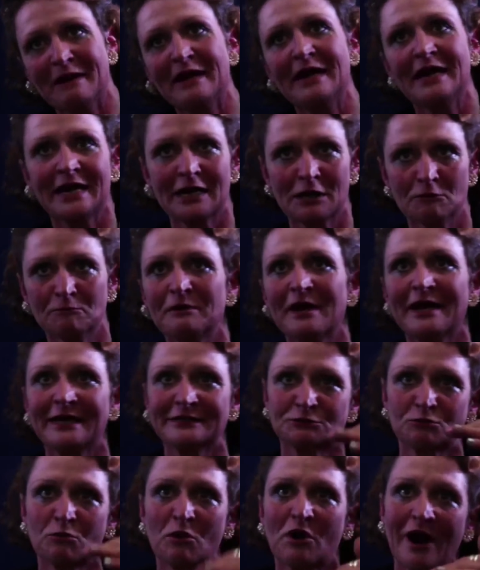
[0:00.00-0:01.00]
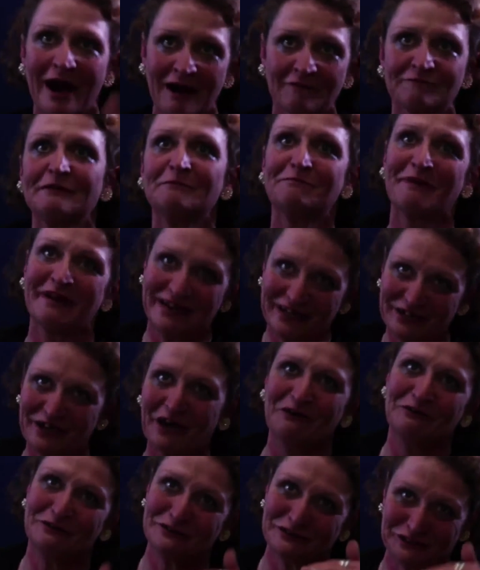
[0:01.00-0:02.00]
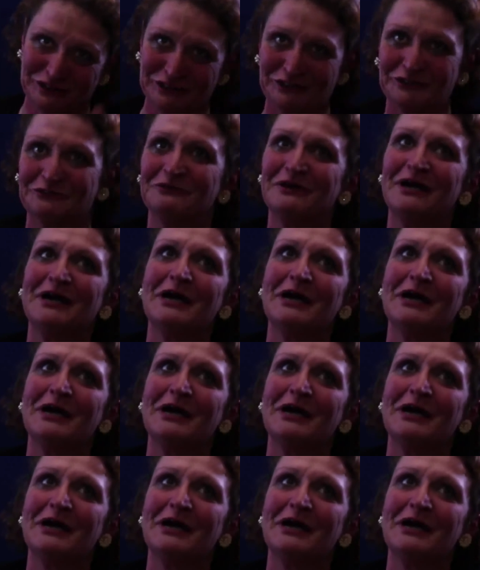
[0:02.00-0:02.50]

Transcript: being in a place where everybody knows you